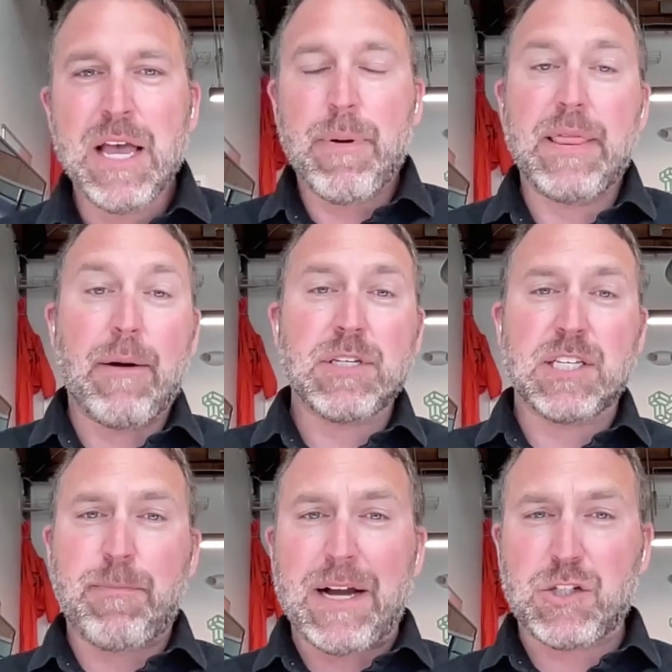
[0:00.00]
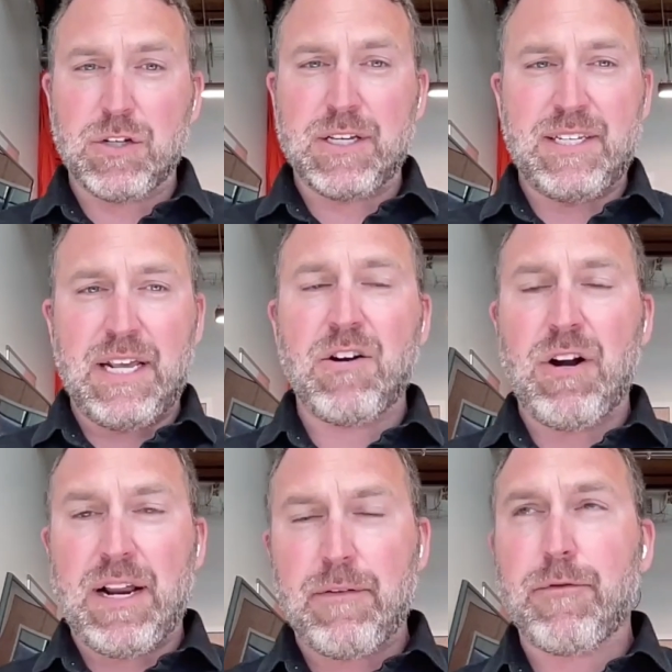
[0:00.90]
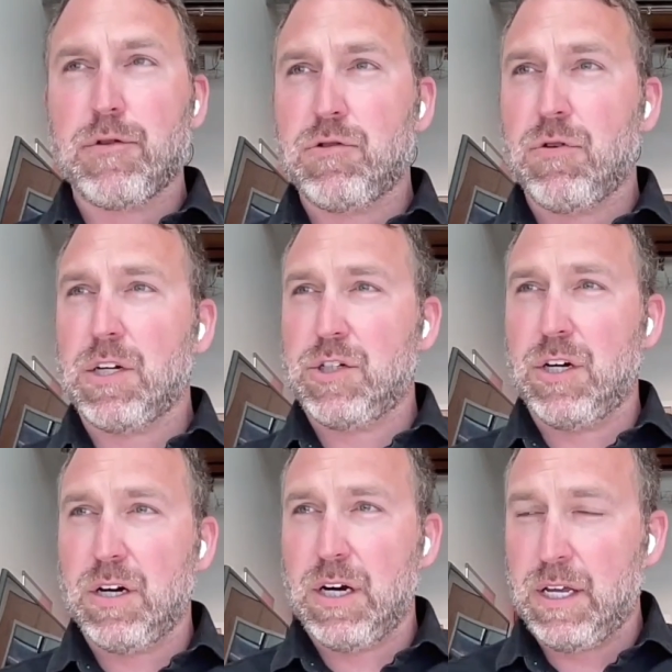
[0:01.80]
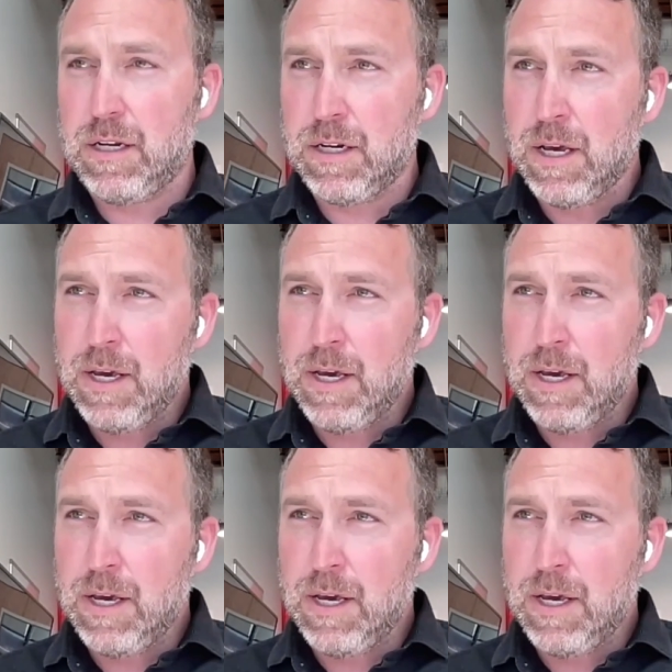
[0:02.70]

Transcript: But that was a specialist in internet infrastructure, and